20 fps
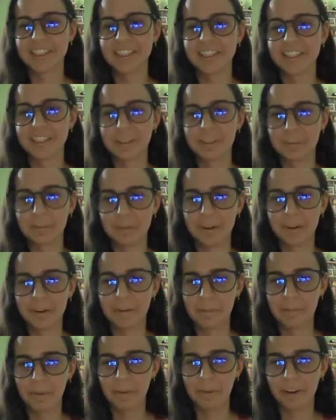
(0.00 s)
is super
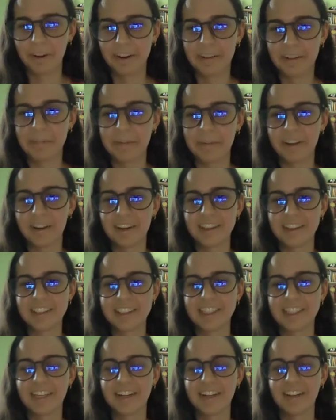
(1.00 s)
important
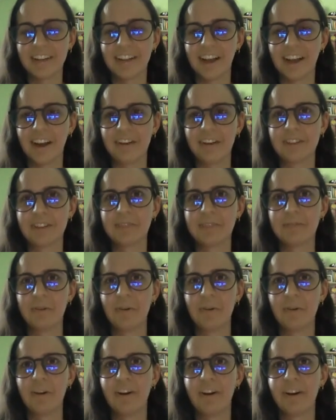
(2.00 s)
because it allows
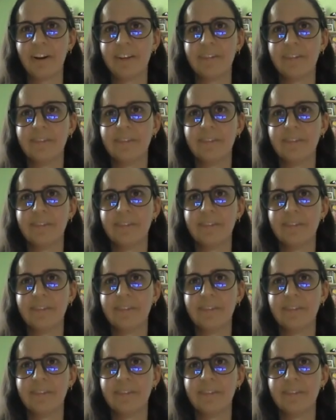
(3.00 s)
for